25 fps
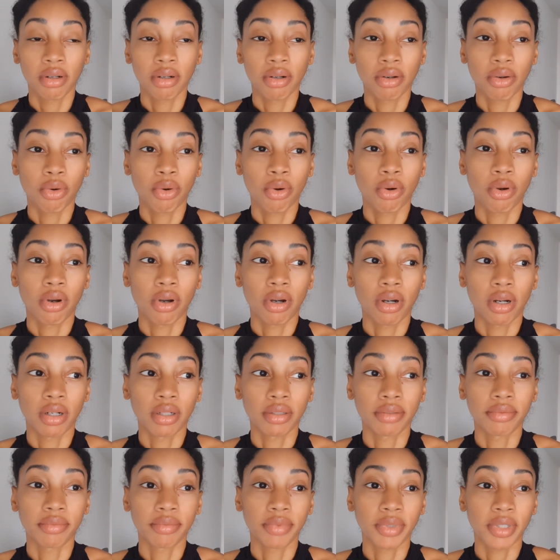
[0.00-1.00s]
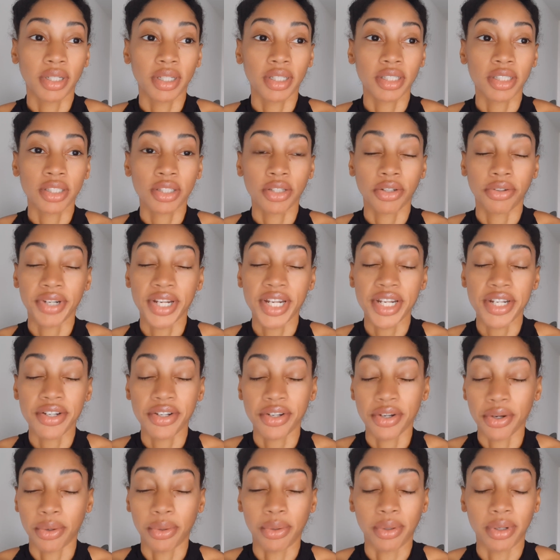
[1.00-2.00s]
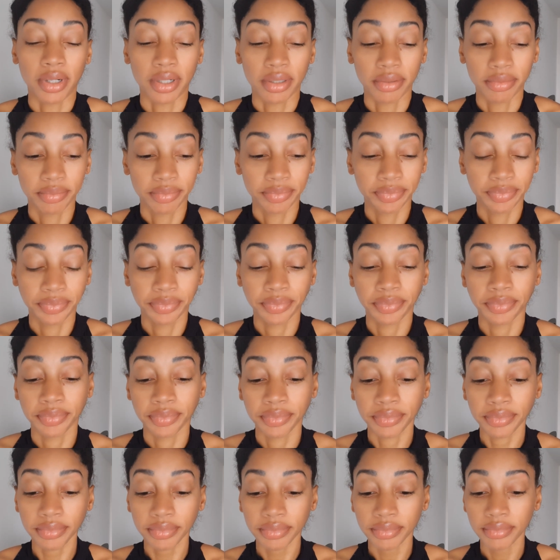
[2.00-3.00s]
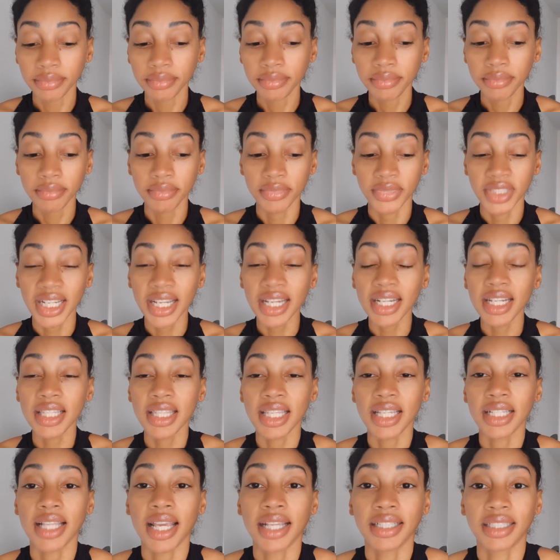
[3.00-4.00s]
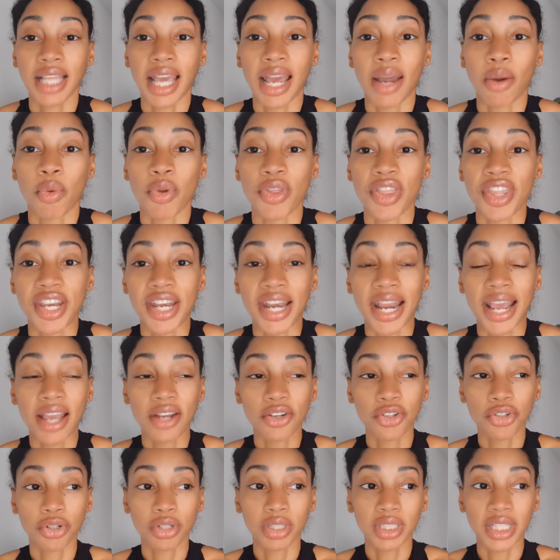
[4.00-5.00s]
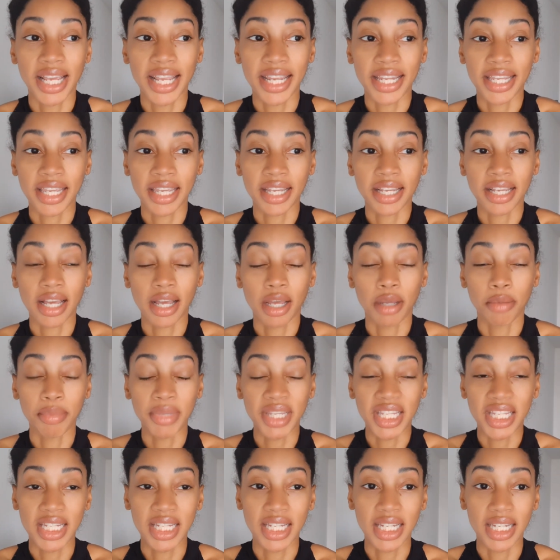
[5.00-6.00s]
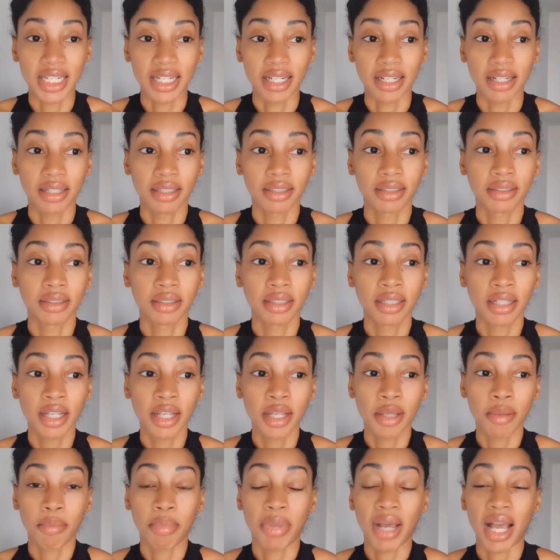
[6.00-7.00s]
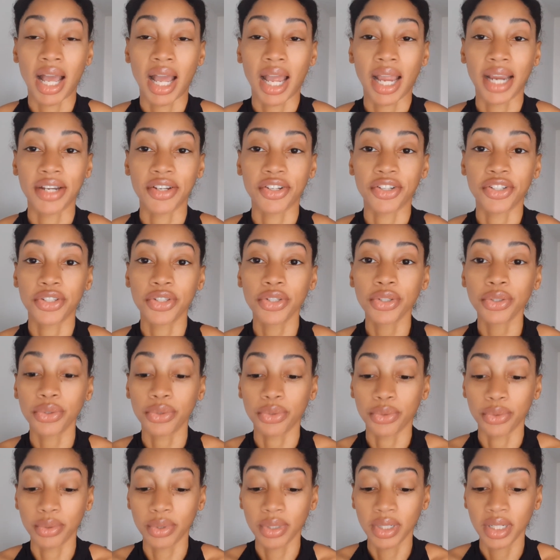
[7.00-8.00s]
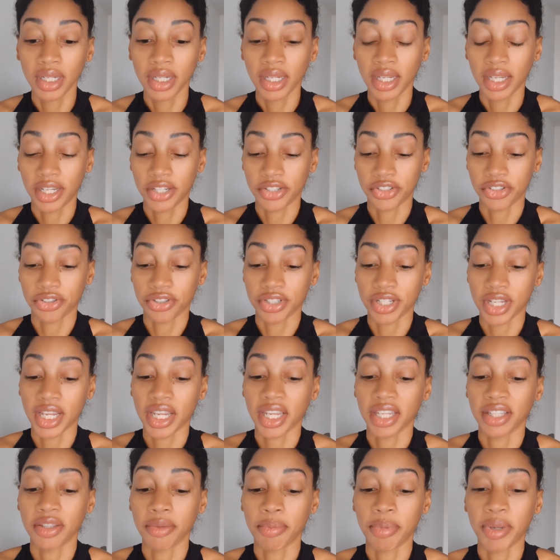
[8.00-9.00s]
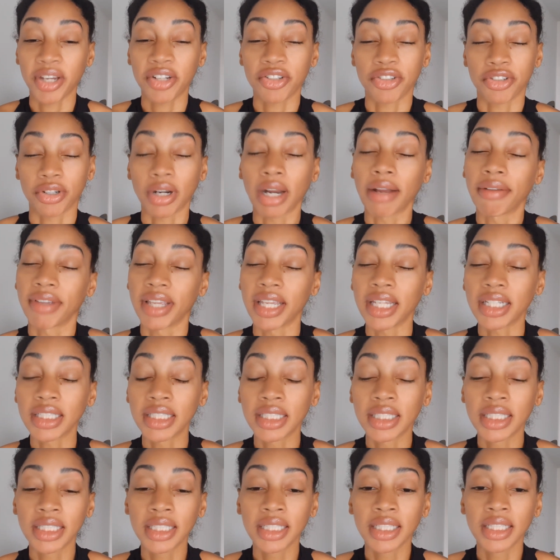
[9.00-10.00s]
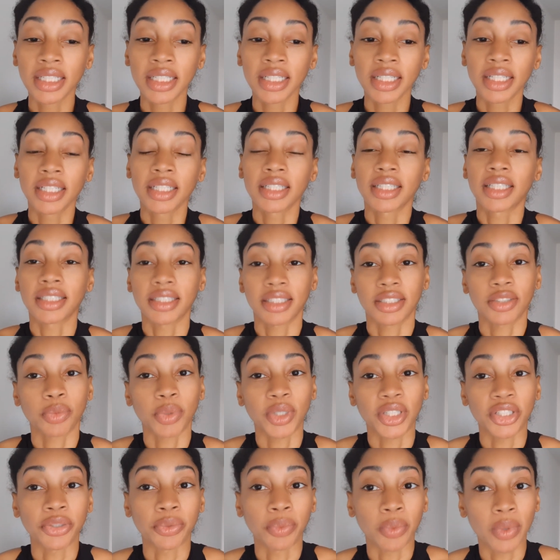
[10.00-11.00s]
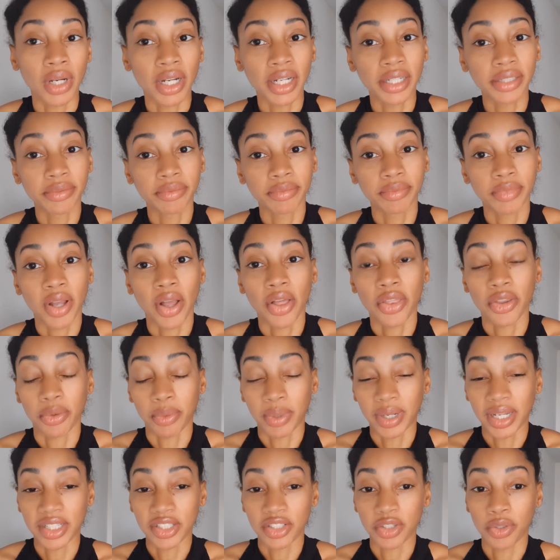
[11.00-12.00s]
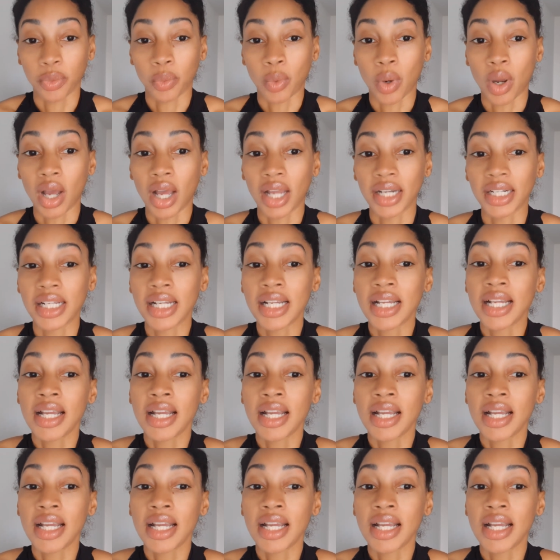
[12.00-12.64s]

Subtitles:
or a screen door, anything like that where the natural light can come in behind you as you're taking the picture of it, this is what you want. Otherwise, you want